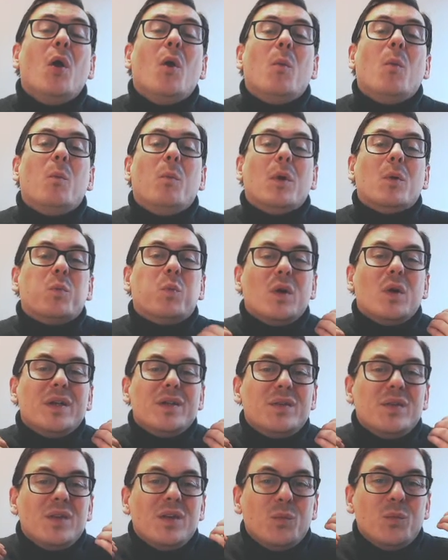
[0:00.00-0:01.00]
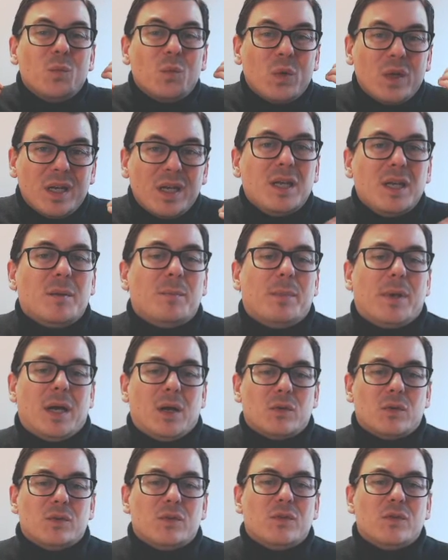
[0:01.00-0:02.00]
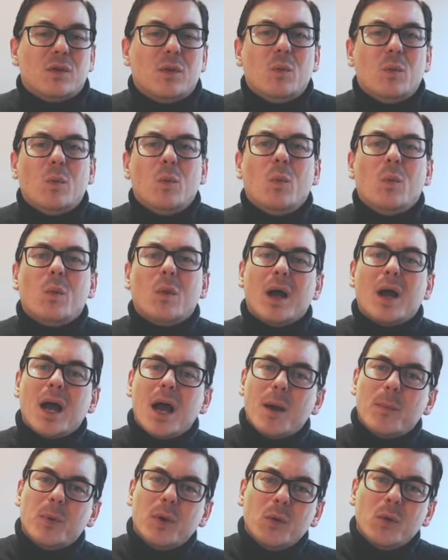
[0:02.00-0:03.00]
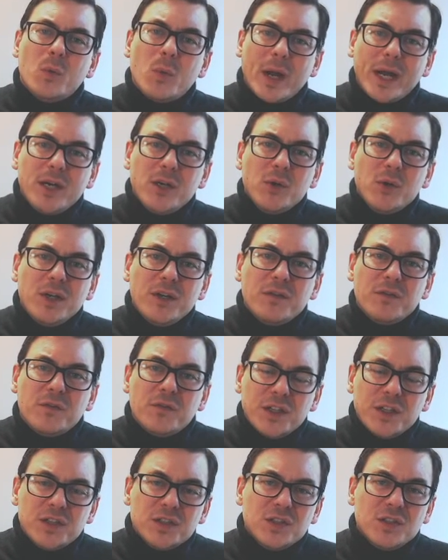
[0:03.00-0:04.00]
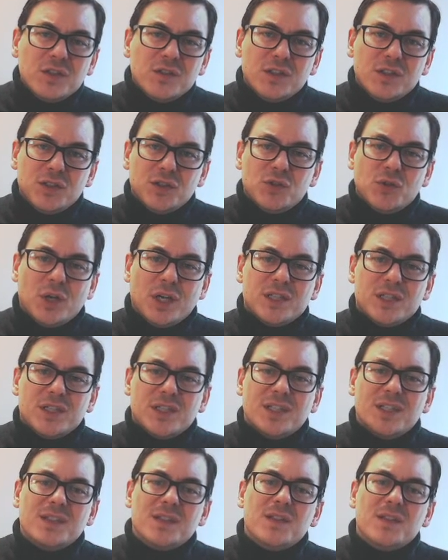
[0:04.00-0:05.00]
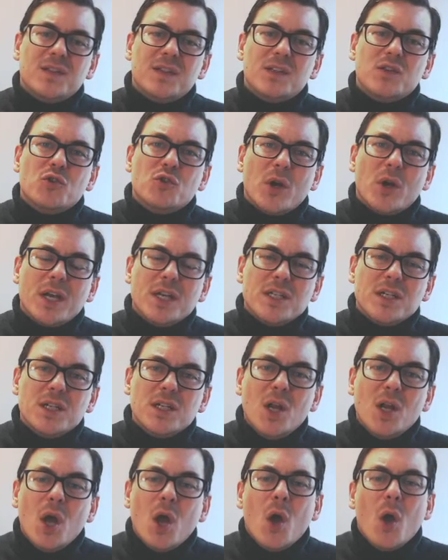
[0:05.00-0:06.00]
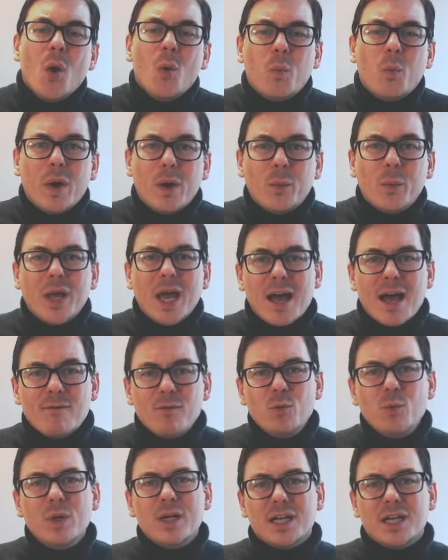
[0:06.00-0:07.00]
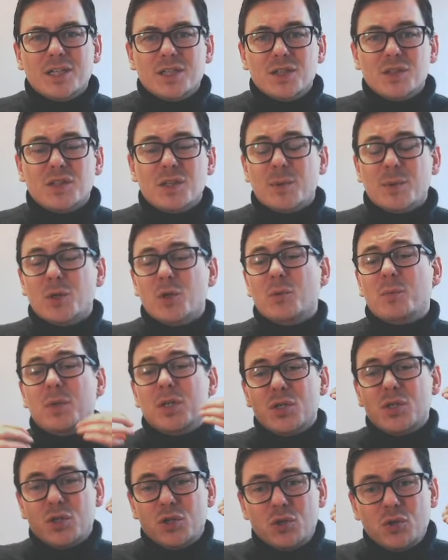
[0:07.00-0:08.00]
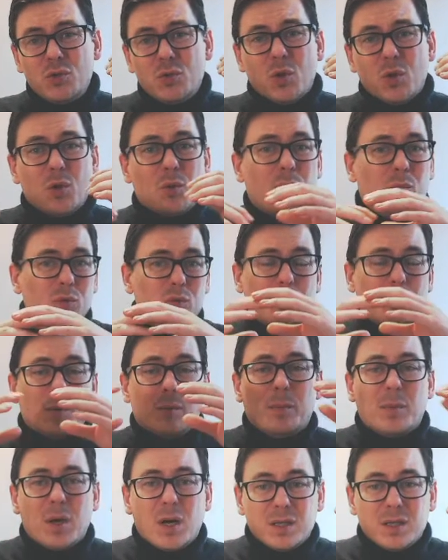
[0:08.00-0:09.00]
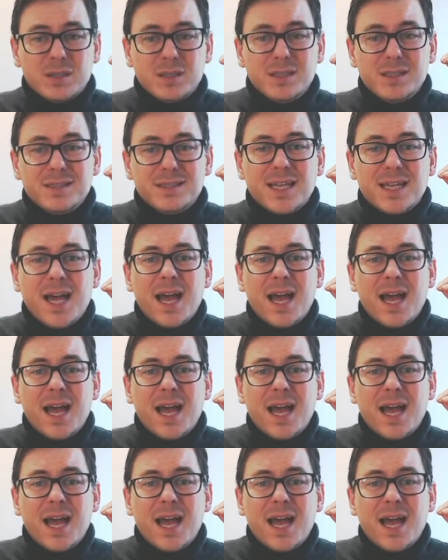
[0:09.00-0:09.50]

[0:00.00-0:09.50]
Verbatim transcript: But what is it really about? So a Pareto efficient situation is a situation where we have a relationship, it could be two or multiple parties,